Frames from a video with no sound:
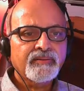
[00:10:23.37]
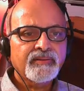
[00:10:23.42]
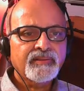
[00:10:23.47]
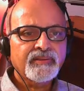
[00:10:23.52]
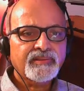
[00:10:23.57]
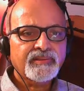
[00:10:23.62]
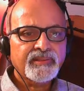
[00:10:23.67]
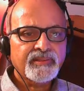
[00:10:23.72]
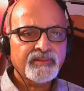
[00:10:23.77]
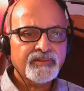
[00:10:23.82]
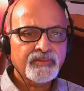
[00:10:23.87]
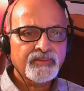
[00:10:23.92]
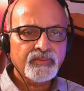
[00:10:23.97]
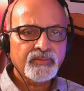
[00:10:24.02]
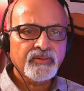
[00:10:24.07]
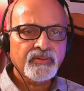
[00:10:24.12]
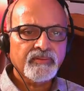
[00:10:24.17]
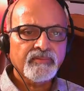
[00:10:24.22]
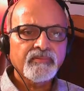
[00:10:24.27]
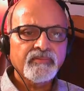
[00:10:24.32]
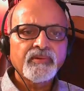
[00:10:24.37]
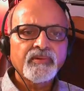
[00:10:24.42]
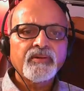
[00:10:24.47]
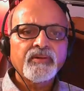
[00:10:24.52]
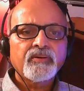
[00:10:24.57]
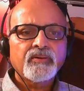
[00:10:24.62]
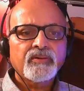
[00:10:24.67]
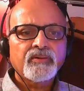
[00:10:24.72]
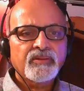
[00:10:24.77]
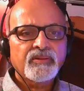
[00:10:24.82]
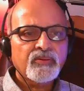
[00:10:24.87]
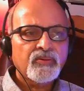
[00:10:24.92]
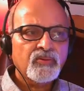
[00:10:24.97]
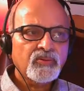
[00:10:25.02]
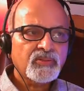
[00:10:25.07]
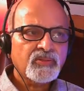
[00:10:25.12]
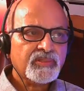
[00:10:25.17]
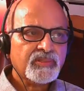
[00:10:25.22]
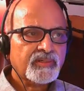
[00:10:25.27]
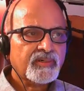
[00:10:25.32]
schedule or the
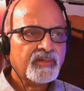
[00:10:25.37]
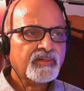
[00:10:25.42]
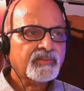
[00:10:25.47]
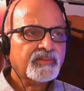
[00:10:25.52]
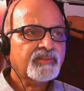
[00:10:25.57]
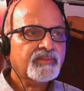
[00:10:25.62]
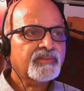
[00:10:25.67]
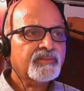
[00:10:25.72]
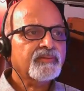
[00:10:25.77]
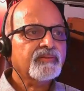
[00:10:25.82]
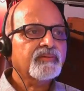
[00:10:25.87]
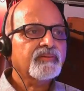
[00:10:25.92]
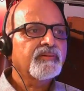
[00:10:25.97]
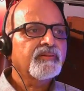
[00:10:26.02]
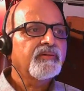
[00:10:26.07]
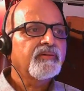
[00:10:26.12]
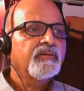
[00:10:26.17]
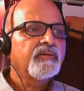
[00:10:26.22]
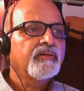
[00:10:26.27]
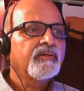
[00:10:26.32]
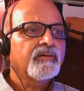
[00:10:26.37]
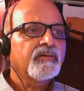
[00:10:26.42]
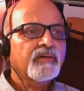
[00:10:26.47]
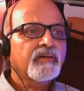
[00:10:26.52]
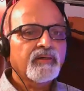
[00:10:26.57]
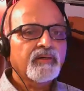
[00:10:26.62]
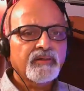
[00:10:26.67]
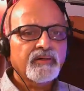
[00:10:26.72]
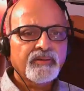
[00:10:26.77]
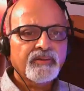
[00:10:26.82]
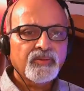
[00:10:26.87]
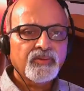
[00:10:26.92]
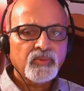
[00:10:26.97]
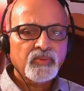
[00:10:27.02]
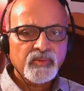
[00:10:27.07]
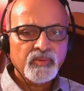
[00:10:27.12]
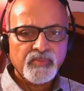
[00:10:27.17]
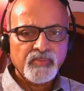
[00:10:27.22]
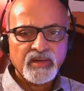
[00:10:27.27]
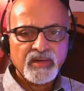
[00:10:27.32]
course structure, you
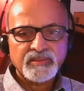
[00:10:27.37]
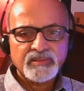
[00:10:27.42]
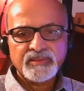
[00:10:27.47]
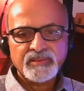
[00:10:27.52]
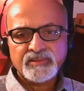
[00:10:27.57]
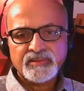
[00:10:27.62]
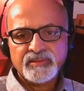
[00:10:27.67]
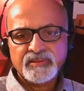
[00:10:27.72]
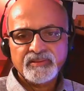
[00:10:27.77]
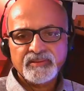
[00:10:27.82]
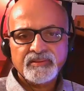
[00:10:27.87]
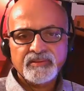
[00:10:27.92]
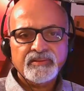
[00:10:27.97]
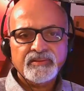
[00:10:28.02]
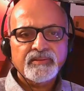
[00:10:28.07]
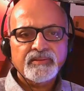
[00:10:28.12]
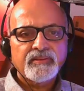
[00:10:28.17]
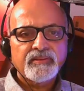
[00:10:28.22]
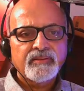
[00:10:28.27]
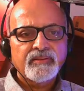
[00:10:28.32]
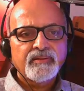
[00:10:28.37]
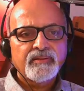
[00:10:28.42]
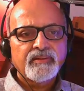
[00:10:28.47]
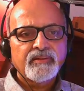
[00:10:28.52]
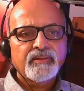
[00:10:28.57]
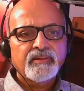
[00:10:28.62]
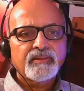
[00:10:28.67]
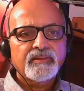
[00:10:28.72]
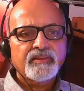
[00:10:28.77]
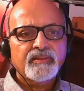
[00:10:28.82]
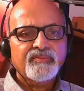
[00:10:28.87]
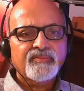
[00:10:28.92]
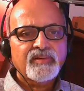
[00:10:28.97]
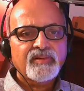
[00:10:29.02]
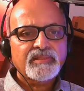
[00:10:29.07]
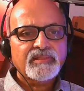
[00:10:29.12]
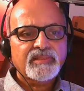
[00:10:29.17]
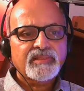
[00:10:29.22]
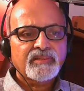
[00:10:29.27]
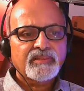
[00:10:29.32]
will pass it in the
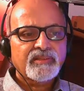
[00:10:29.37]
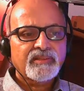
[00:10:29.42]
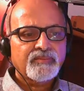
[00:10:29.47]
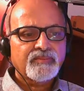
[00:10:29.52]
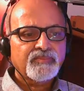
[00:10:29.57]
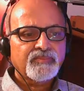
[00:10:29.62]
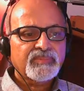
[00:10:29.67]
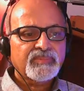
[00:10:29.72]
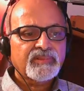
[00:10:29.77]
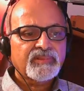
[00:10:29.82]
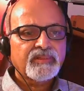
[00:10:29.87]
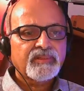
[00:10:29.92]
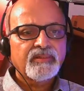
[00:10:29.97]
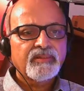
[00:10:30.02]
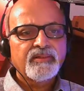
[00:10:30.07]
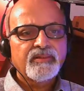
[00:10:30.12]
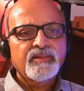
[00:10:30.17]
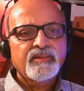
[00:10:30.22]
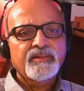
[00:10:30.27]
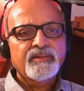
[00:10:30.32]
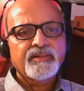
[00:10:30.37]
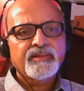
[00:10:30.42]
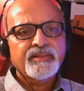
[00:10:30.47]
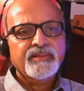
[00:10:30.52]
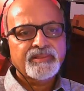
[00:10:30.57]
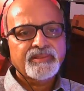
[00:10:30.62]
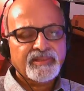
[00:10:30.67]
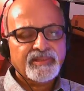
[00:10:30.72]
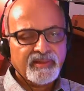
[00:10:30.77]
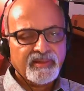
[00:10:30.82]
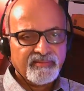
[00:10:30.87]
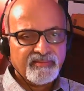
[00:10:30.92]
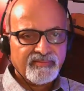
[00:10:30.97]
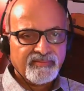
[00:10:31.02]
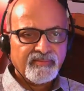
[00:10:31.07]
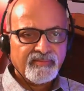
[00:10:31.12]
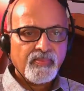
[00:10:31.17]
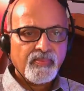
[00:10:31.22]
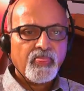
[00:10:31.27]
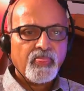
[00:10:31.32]
first attempt
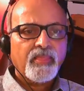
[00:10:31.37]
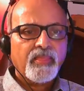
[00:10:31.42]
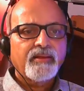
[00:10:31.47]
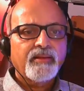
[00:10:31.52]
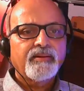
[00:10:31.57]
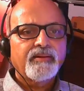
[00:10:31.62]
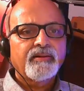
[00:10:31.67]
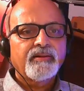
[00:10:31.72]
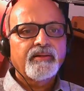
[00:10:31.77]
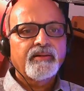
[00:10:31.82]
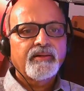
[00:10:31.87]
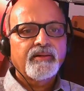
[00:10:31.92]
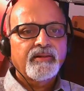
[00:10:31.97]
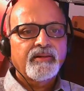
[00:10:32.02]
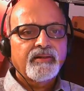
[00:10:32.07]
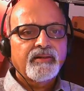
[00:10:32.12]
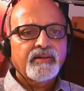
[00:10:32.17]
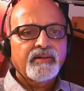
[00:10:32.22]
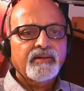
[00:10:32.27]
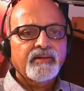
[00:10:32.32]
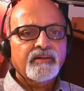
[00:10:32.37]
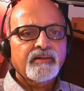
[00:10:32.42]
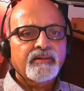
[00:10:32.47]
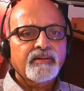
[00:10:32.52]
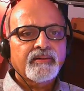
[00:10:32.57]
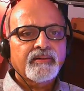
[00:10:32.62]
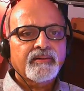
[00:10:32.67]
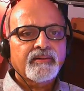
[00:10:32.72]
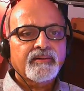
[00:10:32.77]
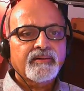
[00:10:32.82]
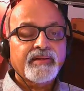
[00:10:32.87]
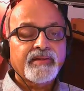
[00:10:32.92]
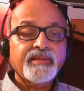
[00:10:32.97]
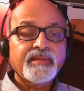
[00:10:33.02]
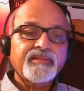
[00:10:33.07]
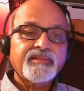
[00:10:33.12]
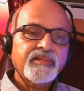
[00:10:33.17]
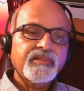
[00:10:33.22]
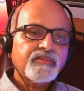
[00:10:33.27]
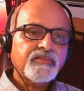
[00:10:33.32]
itself.
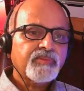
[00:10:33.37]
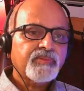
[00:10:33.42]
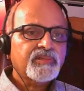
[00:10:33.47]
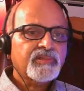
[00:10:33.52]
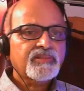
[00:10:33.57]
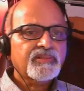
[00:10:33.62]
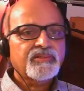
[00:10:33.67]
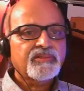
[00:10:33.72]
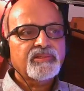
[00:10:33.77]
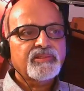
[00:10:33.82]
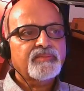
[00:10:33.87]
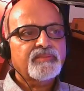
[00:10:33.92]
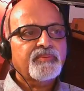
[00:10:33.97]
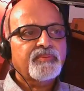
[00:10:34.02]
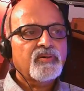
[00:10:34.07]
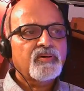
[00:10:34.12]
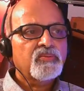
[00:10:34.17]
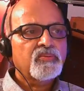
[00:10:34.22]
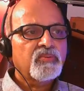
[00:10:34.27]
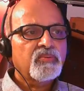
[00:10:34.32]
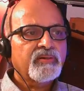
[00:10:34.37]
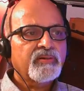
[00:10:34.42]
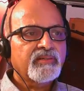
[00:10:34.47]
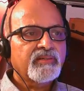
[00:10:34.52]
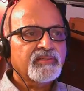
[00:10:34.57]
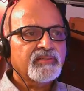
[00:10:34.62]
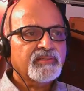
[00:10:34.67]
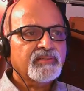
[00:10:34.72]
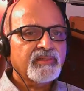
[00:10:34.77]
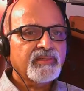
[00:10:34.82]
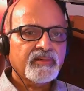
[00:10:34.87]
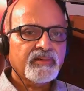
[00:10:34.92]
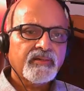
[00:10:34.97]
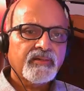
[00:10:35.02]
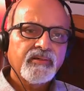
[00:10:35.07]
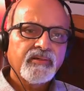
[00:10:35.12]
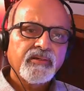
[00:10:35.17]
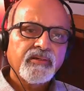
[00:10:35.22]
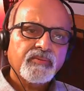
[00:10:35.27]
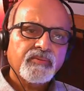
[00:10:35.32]
98 percentage probability is there,
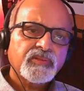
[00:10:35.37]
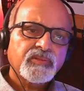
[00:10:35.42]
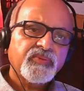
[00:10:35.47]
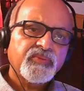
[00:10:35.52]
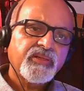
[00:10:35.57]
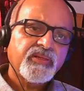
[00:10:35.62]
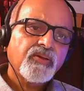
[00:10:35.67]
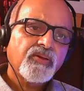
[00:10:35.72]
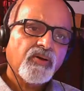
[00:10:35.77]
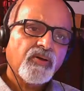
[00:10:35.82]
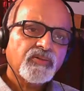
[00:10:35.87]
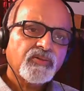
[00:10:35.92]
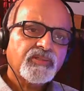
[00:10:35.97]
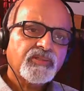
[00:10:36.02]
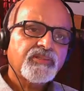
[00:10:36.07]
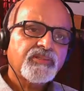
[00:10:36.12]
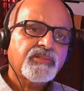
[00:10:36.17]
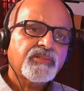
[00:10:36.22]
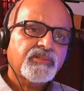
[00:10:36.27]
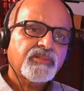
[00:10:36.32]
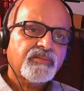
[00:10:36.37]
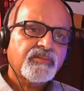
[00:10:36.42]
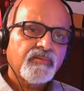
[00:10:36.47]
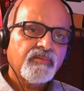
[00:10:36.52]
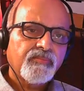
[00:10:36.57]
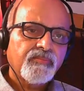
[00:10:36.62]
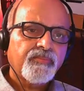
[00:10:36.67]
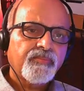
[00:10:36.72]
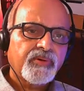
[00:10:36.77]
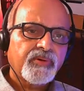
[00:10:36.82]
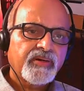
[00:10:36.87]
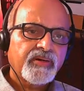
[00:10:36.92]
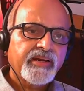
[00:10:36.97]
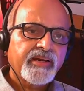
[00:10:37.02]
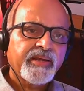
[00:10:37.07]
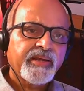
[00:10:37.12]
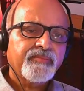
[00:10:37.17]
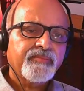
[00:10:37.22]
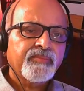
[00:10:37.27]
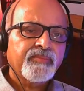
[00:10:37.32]
because we launched this
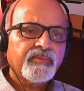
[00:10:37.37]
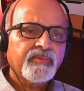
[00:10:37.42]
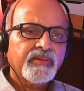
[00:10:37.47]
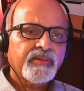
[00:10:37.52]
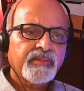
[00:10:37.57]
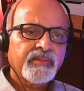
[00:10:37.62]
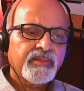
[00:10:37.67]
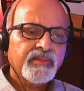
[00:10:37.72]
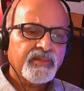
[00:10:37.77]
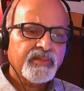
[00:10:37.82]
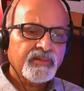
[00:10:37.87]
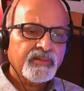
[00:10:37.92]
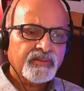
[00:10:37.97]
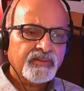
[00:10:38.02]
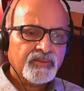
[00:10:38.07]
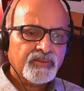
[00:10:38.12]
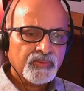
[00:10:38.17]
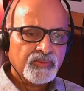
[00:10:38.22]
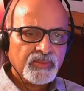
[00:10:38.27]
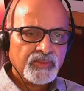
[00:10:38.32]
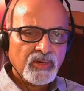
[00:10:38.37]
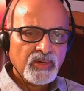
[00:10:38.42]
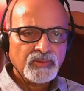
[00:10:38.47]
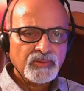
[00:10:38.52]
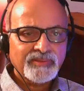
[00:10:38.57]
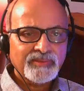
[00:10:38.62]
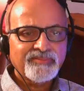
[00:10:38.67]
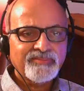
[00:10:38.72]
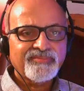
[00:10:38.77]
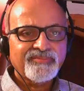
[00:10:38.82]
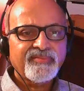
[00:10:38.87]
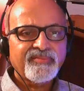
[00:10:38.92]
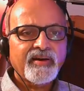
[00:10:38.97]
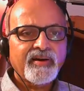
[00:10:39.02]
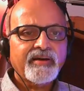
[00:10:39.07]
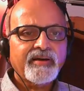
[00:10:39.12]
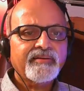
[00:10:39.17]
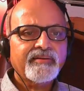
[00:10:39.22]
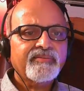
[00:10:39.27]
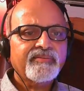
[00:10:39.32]
program in the year
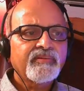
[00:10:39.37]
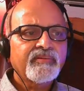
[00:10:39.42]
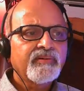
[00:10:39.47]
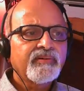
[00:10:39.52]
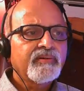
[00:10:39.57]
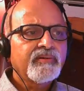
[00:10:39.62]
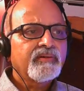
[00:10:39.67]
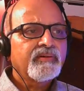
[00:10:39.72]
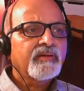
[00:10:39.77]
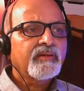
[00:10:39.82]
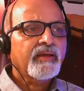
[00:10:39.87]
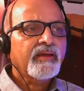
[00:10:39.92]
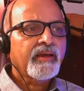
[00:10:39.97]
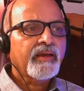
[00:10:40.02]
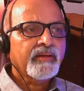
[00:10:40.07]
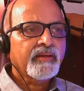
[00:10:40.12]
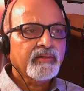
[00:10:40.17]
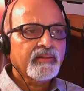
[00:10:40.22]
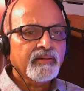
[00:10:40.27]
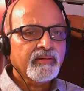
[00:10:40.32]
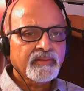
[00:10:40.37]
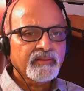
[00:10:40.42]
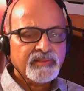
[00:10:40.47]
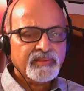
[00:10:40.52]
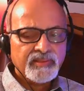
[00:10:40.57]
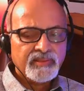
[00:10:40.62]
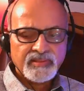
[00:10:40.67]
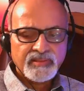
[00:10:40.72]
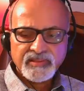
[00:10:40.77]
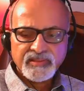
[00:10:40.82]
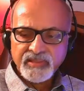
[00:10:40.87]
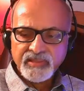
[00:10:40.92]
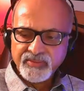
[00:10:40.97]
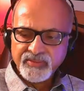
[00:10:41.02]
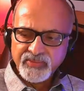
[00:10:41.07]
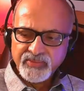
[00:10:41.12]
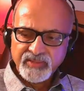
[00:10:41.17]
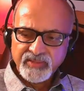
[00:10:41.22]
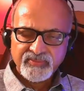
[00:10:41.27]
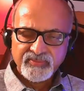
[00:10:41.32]
2005, and since then
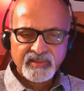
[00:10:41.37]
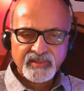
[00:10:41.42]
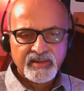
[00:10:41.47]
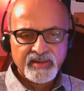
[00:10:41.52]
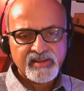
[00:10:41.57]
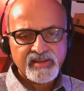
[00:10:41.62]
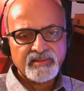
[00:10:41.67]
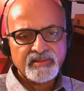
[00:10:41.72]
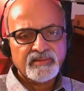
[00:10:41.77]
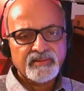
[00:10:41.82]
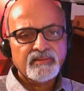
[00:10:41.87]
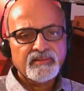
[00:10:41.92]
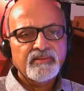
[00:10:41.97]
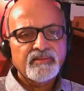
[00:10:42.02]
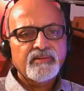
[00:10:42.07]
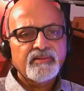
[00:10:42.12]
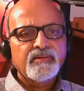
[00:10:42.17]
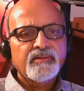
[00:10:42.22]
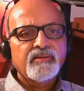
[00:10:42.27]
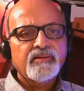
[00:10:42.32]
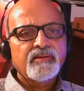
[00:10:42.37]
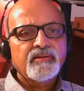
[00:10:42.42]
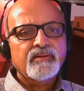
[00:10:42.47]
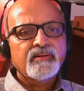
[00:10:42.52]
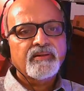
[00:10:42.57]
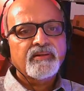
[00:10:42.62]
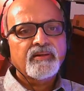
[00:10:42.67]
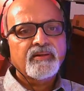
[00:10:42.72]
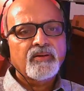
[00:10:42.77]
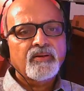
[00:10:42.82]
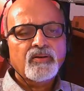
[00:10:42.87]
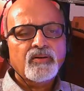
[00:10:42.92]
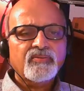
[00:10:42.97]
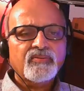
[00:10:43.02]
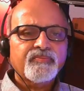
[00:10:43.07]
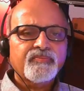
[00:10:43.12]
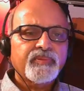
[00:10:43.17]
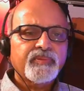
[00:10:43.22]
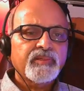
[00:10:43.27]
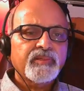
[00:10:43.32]
we have trained a lot
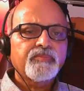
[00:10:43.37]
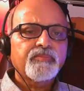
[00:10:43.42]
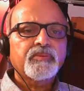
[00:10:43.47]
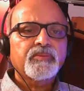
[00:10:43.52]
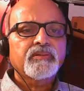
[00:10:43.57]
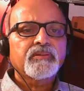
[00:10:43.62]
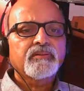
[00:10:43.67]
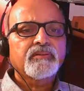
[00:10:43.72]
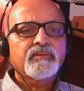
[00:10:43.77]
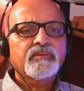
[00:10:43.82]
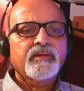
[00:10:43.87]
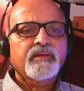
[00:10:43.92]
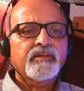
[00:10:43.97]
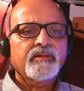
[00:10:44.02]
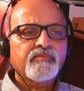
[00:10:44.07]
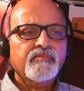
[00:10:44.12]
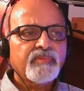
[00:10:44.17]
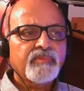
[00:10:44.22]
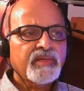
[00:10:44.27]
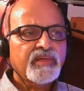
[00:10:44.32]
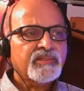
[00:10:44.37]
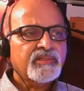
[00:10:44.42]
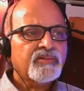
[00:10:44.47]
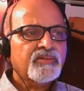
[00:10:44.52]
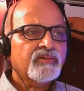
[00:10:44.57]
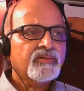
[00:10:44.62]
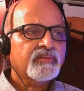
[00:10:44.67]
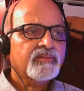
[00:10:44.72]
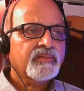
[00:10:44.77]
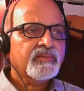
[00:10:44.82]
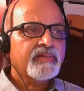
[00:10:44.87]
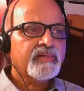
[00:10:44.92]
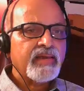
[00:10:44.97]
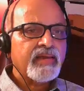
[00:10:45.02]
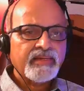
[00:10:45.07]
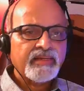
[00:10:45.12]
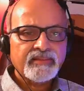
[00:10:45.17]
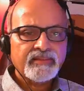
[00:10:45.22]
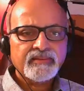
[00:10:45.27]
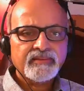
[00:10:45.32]
of people, and based on the
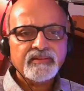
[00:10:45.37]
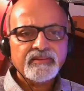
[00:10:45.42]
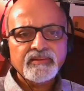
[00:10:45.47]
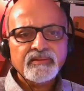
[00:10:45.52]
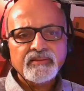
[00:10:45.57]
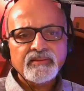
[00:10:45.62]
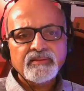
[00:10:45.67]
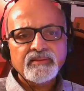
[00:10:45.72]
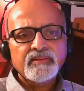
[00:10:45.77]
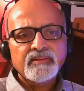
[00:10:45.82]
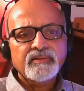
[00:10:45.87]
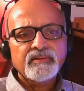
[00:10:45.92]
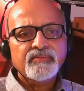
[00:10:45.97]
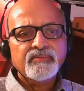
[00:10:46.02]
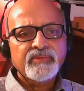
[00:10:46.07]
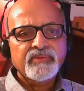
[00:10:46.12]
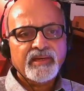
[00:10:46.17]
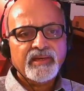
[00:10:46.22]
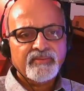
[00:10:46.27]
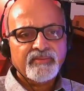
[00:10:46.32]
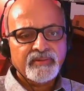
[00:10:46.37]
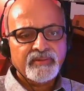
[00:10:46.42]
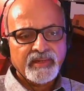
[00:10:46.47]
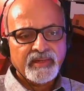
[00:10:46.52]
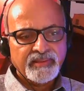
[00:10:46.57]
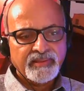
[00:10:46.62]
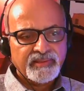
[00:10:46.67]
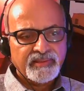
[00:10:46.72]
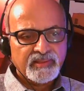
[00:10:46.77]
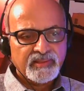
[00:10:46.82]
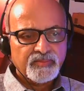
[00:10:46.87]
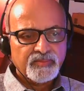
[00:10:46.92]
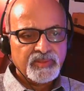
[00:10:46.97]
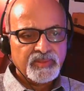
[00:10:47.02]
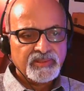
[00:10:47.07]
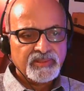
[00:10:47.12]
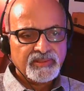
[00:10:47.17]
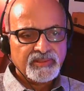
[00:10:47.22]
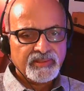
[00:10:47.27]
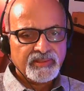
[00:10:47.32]
data we have a 98
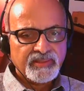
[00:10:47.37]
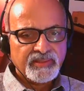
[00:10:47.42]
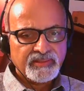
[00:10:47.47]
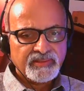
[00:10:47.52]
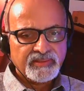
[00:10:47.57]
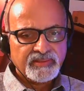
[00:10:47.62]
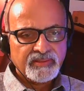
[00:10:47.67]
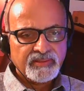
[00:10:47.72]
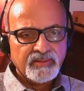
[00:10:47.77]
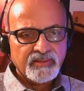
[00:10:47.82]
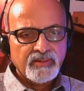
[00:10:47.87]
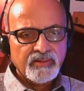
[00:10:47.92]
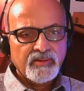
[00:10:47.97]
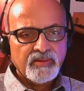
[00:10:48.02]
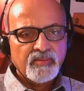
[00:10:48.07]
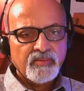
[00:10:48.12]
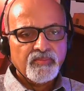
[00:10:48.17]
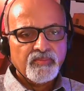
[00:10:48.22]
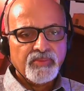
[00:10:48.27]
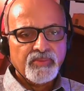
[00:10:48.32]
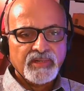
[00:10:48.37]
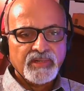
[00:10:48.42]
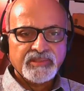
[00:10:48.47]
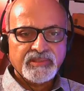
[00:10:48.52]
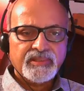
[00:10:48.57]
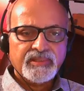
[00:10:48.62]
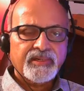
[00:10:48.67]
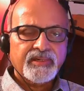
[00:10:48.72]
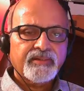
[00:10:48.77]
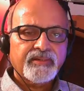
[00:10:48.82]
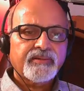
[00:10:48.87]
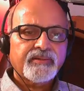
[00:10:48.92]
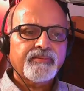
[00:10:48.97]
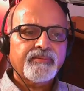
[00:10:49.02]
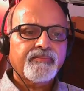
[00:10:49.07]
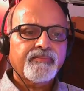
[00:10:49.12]
percentage pass rate.